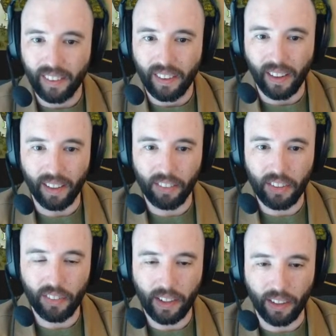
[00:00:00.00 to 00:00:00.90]
I'm going to
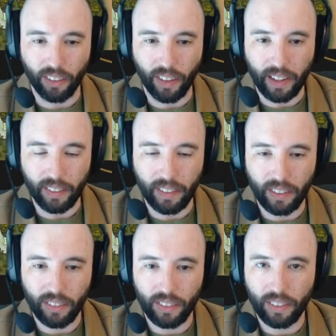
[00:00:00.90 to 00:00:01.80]
see if I can align
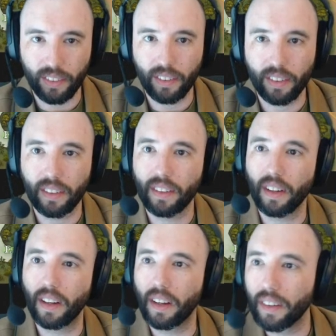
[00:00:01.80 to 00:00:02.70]
these.
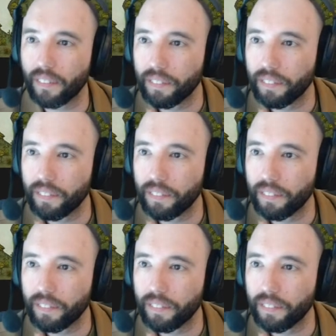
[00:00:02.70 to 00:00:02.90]
I